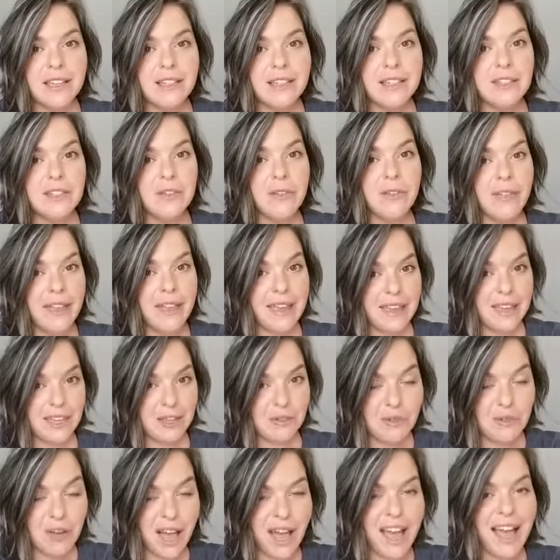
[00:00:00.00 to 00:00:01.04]
So
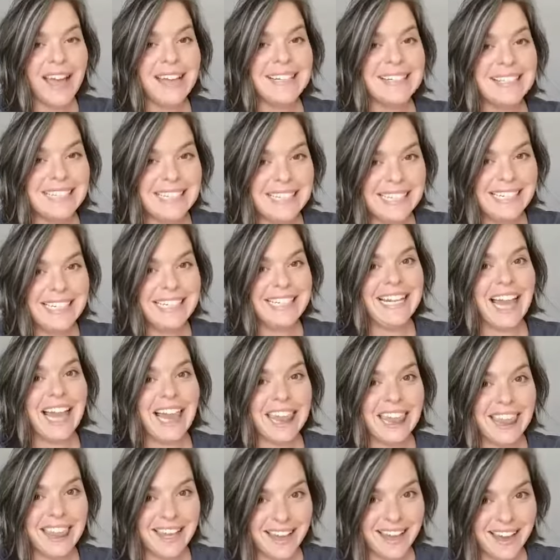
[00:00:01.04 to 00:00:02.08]
you've got to eat
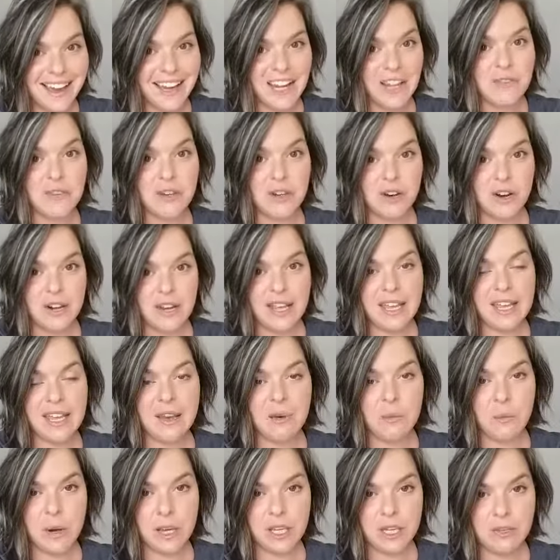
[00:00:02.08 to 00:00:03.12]
a lot if you're going to
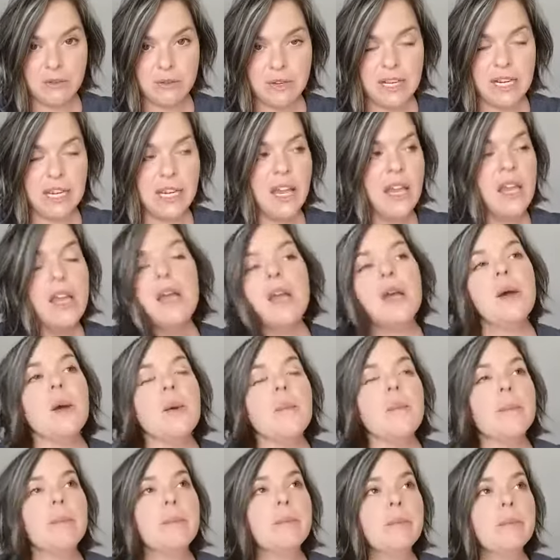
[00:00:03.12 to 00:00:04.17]
get what you need.
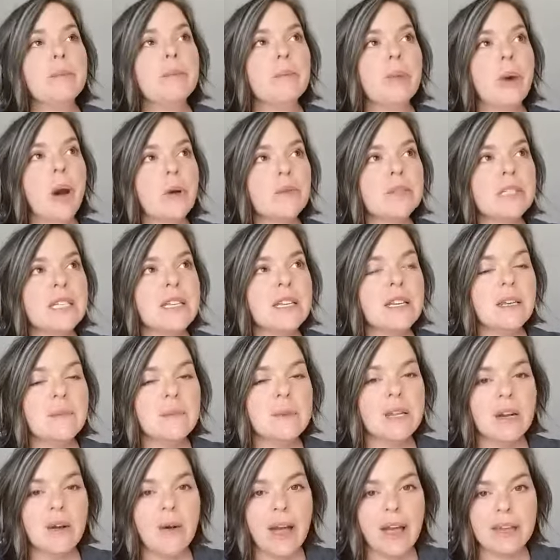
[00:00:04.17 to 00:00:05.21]
Protein and
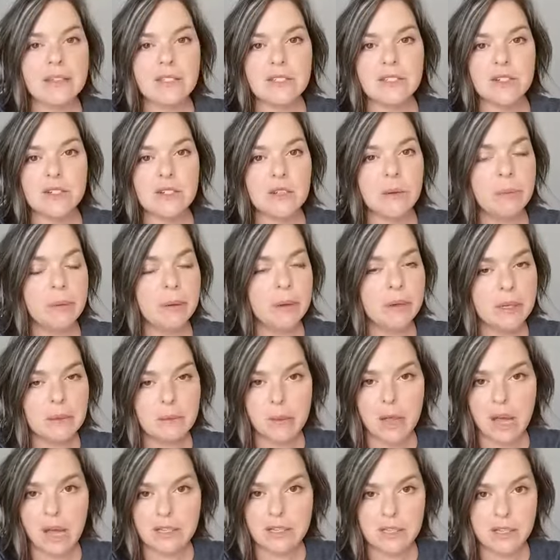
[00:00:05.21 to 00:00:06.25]
amino acids are the building
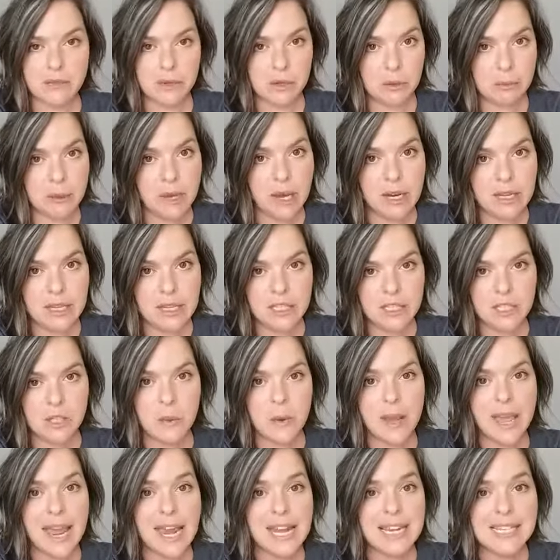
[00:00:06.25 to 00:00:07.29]
blocks of your body.
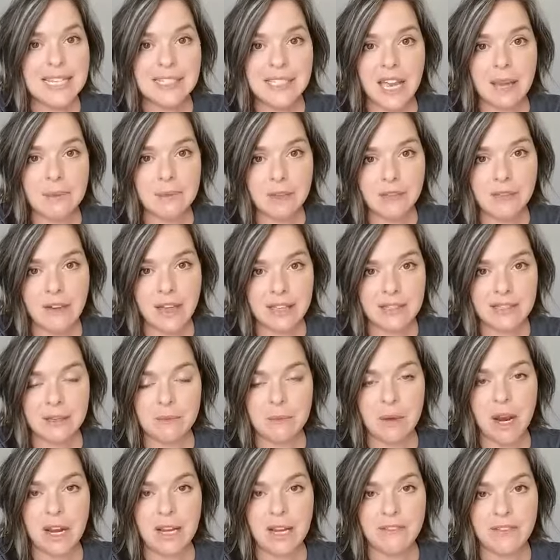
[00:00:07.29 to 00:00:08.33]
So anytime you've had
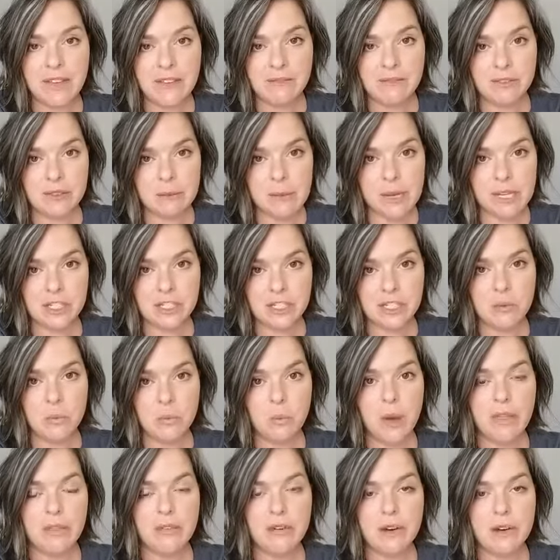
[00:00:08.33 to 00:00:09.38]
some kind of inflammation,
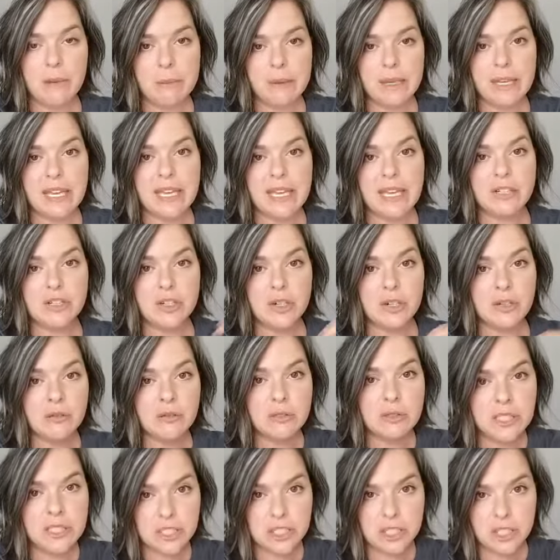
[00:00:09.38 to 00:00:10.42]
whether it be
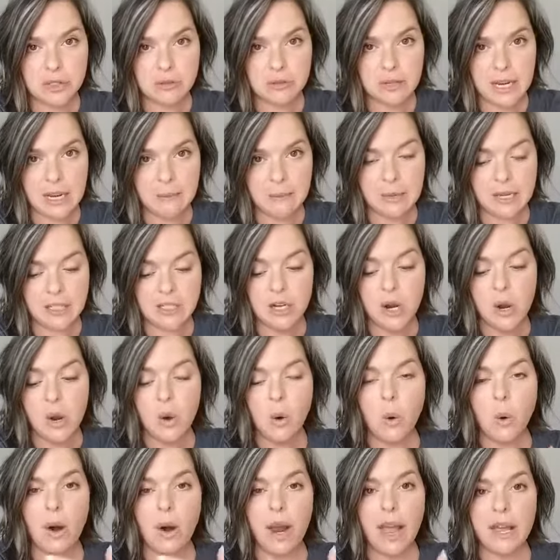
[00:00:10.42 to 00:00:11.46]
internal tissue damage
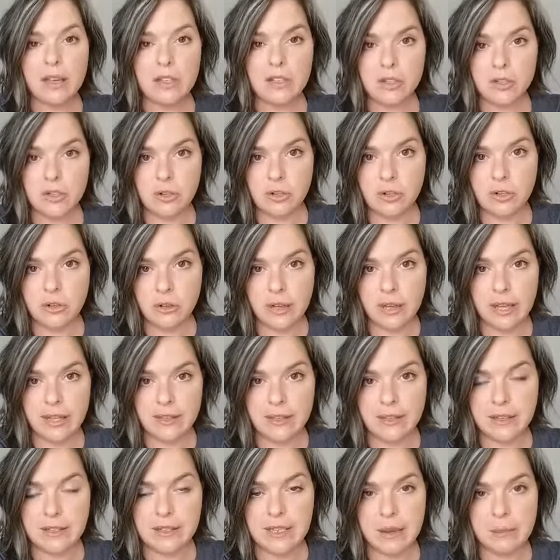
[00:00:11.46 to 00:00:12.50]
or external,
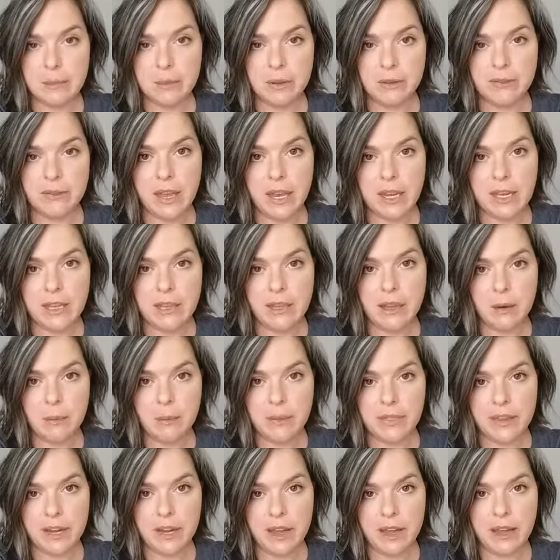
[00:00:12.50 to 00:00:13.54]
like the example of getting cut
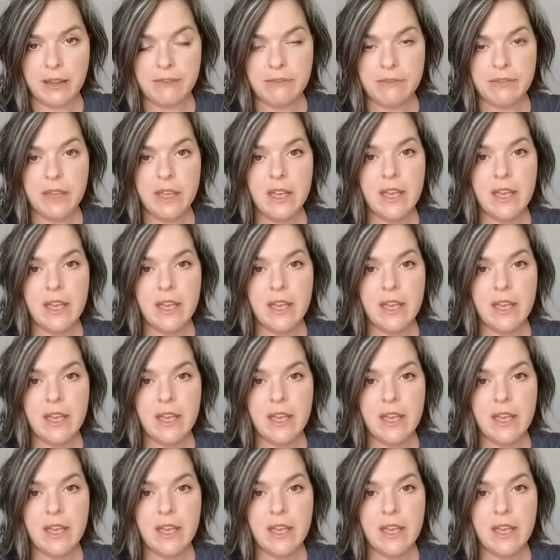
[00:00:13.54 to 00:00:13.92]
with a knife,